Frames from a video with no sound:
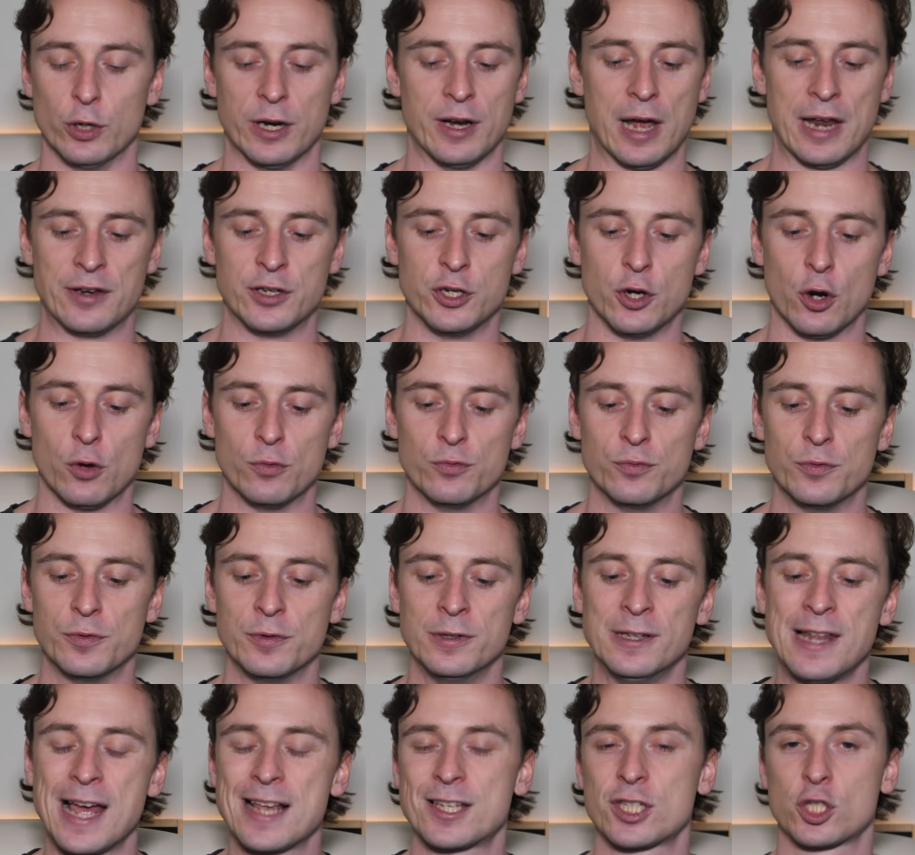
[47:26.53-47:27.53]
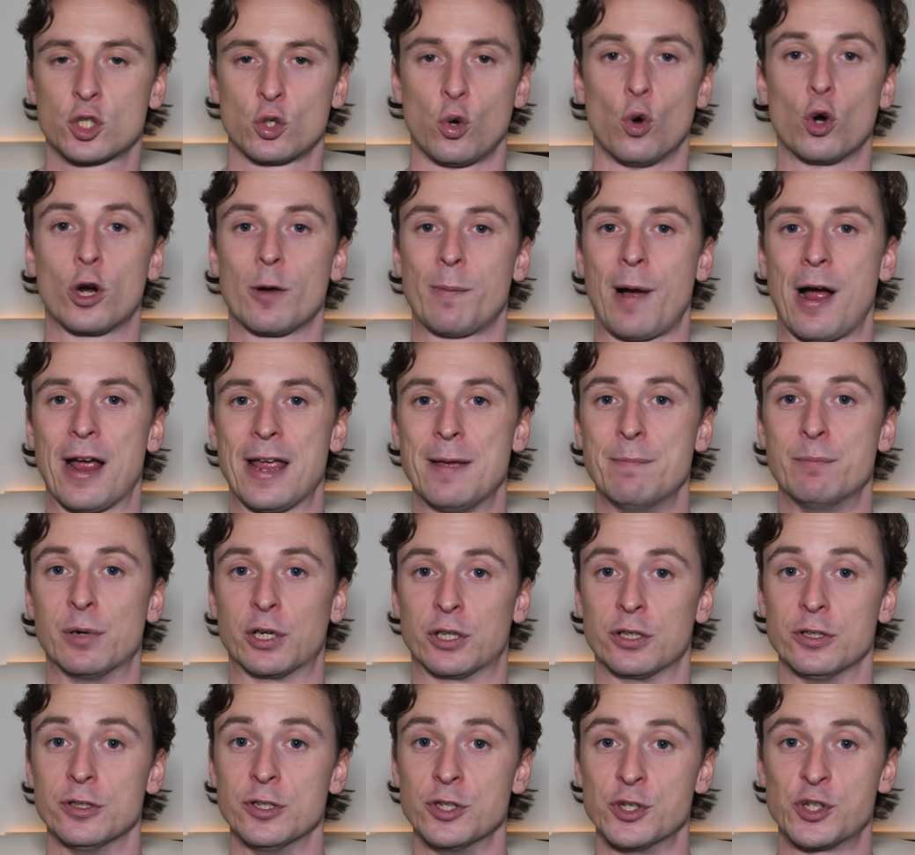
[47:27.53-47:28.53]
And let's talk about him,
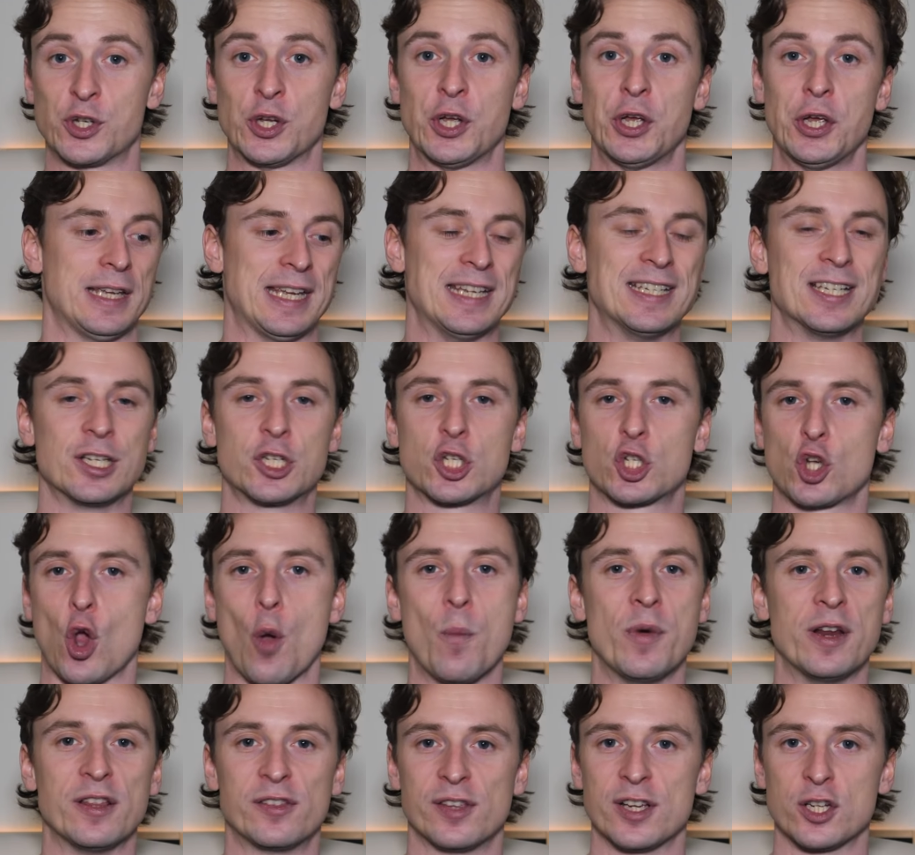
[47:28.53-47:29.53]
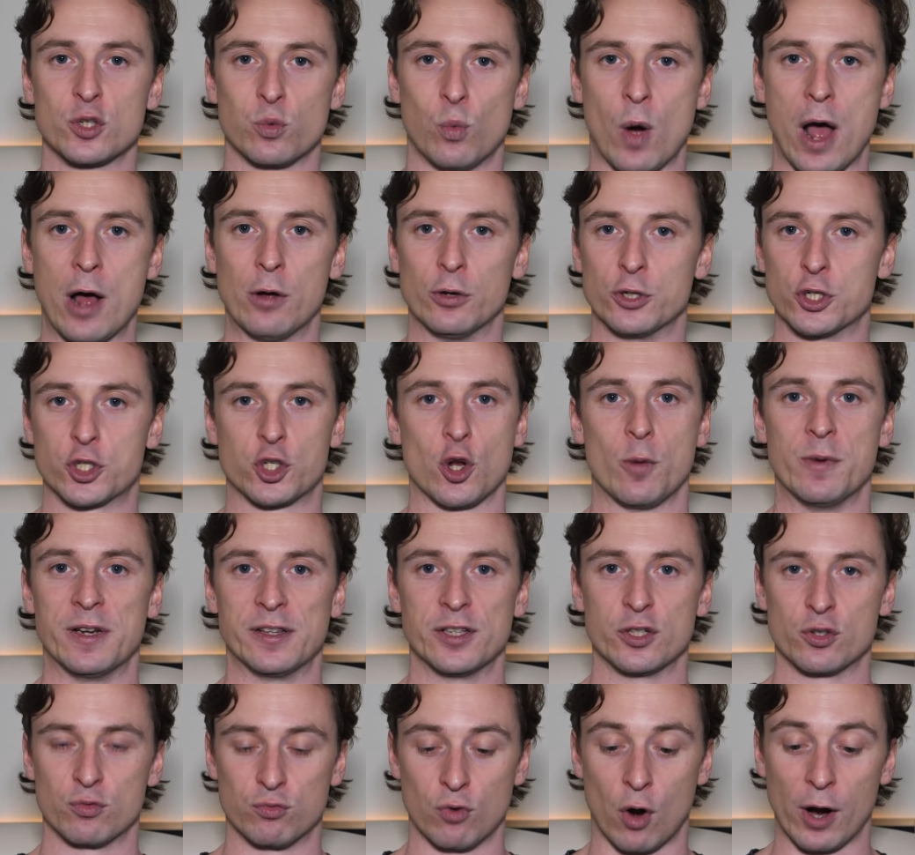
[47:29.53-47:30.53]
because he did so many things well and so many
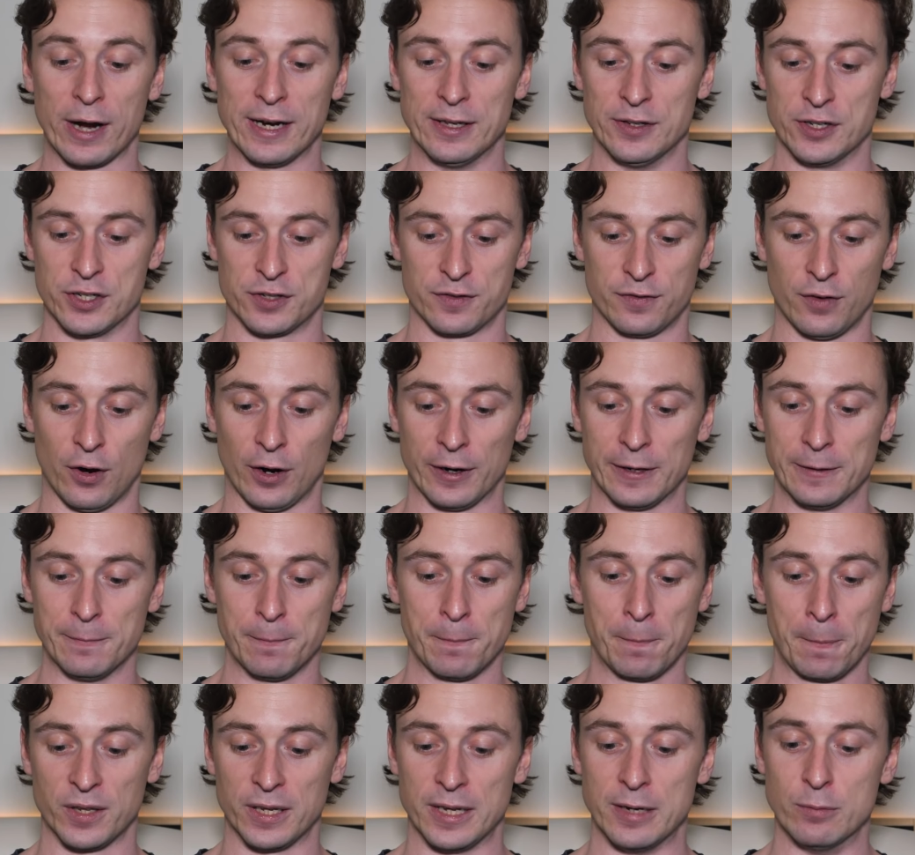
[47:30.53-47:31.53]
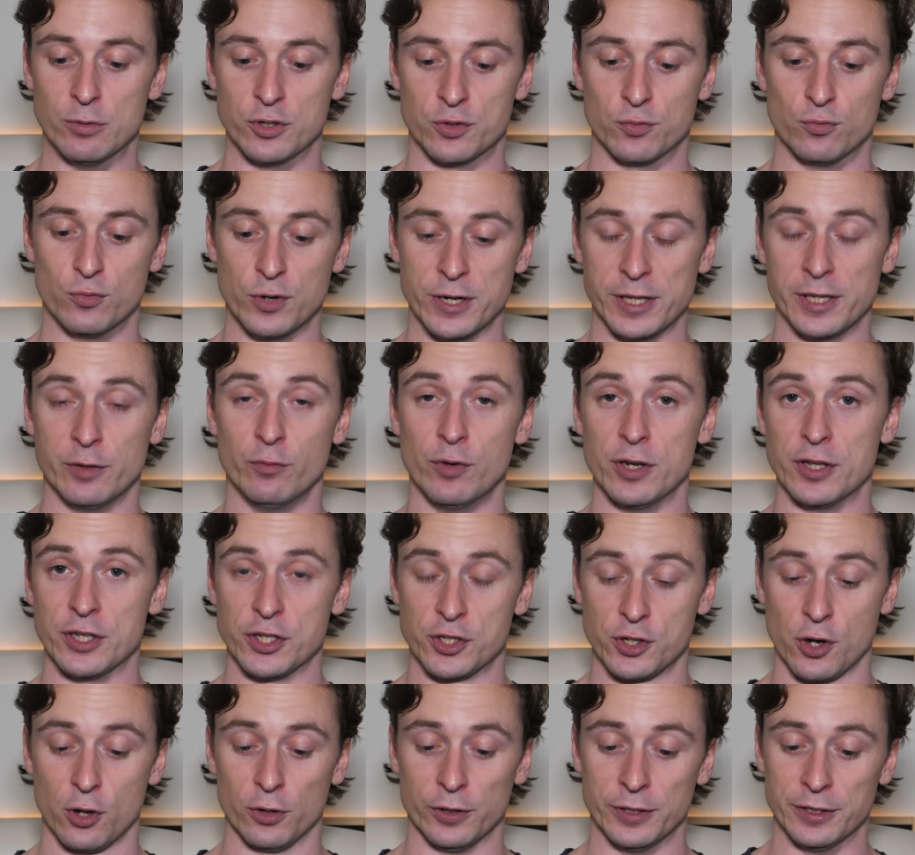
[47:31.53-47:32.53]
things right in this fight. He was really, really
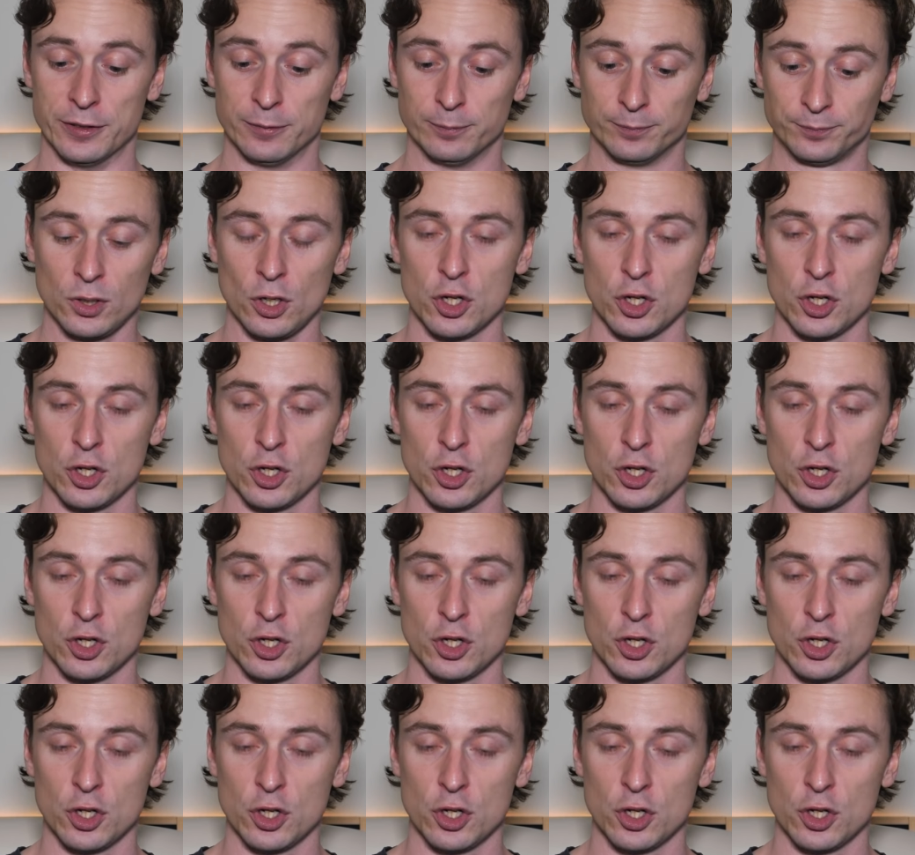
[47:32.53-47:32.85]
solid.